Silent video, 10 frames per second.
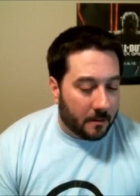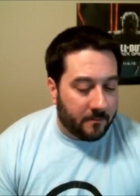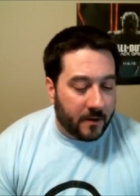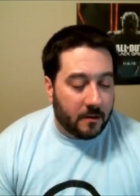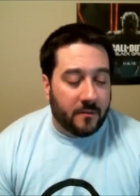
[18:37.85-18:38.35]

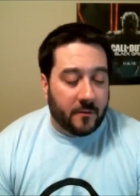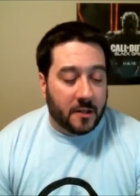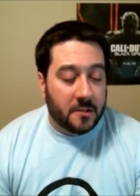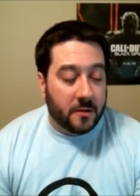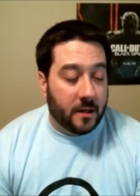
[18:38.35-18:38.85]
very
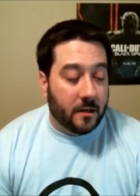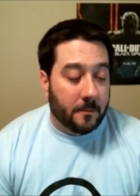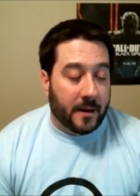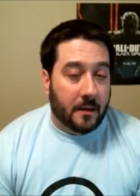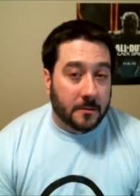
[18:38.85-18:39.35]
frustrated
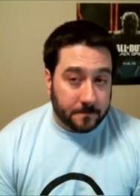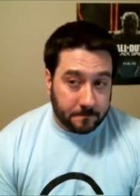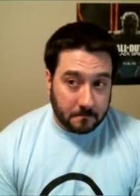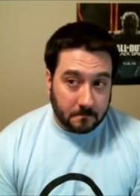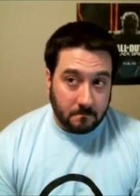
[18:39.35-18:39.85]
about
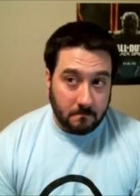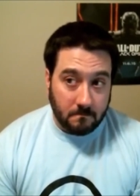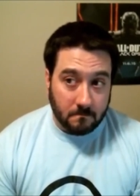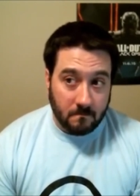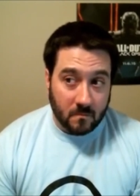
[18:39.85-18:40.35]

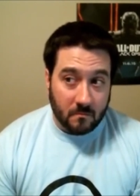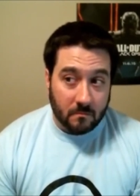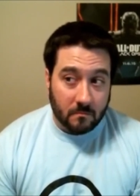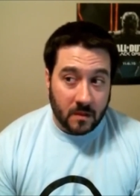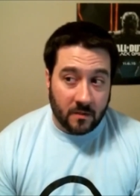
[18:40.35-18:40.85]

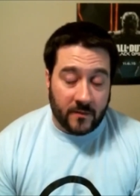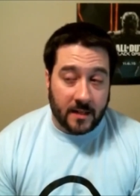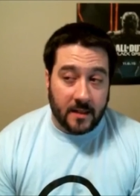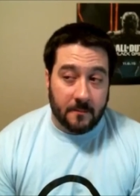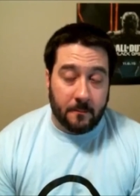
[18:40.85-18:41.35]
the
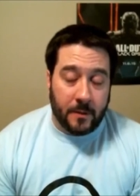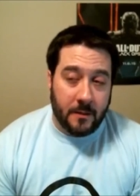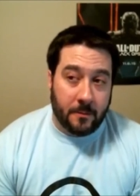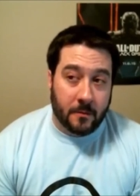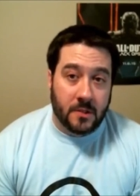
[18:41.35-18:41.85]
fact that
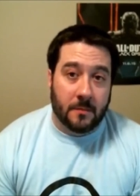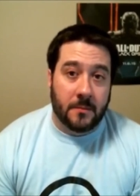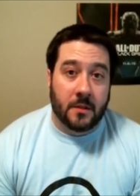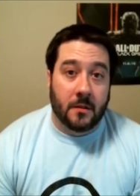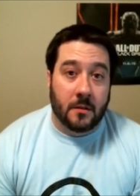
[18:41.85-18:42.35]
people jump
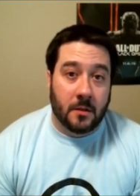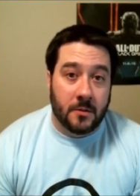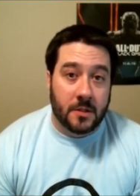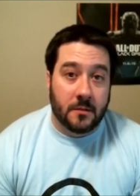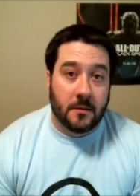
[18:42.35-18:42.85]
to
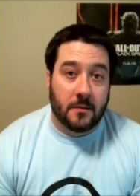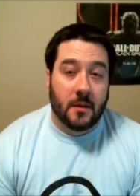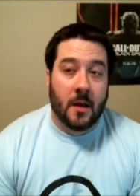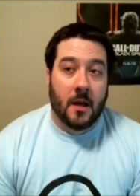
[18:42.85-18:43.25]
conclusions